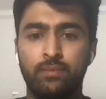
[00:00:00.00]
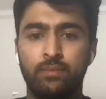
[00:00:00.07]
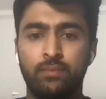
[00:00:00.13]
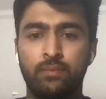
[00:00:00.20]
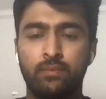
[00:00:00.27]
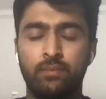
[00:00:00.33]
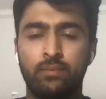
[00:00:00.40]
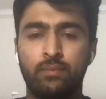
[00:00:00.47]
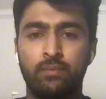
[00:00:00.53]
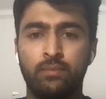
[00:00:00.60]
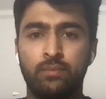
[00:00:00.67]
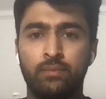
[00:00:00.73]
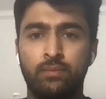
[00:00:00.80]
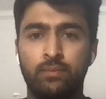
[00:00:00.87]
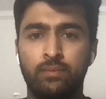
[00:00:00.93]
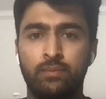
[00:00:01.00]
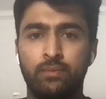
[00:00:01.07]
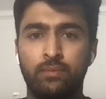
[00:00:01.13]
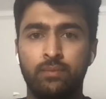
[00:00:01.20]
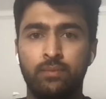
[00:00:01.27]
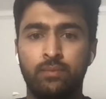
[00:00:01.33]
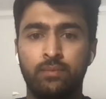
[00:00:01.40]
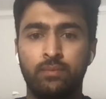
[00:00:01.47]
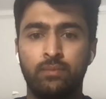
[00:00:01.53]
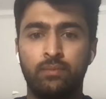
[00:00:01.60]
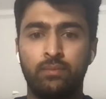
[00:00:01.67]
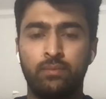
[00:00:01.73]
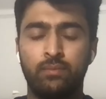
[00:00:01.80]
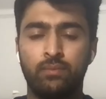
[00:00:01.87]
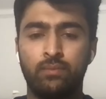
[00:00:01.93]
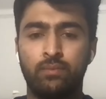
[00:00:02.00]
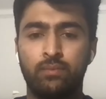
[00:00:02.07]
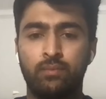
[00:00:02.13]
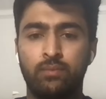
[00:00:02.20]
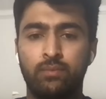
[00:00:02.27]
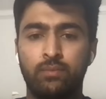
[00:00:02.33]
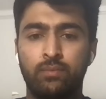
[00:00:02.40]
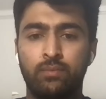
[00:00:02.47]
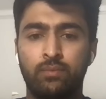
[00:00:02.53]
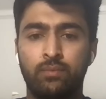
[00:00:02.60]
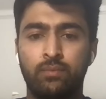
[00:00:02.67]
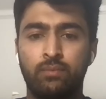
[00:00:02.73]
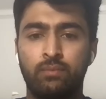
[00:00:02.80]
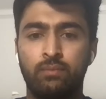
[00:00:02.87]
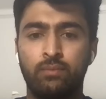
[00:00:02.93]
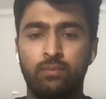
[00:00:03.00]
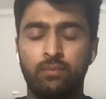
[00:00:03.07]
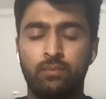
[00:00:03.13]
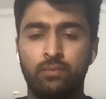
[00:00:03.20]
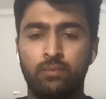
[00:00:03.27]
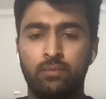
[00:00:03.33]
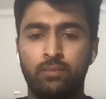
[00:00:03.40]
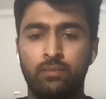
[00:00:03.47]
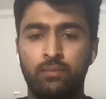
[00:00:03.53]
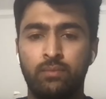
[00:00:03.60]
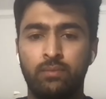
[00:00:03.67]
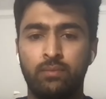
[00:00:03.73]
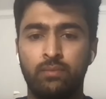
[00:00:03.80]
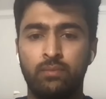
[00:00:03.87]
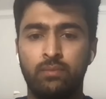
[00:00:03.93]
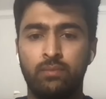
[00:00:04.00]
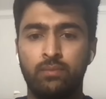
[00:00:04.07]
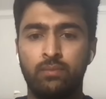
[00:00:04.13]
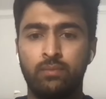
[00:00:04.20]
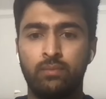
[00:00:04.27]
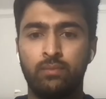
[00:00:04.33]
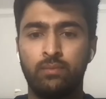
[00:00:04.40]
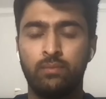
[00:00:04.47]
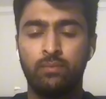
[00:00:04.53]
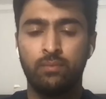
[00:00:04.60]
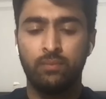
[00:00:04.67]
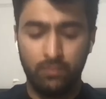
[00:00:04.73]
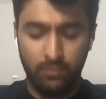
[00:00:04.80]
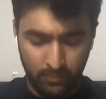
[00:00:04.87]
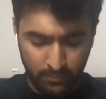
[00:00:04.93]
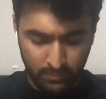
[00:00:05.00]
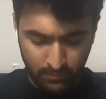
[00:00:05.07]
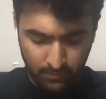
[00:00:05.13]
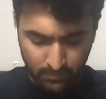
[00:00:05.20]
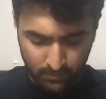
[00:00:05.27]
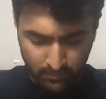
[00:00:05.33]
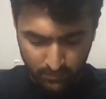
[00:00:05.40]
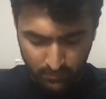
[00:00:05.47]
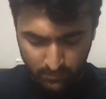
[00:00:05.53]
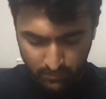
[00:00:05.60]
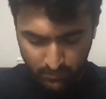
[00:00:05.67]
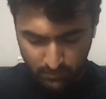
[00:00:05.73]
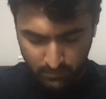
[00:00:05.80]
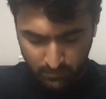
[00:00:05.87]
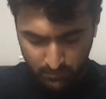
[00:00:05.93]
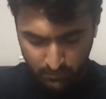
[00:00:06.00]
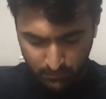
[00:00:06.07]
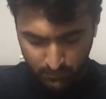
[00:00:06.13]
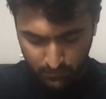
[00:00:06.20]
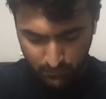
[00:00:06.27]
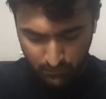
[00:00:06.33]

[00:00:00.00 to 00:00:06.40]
(silent)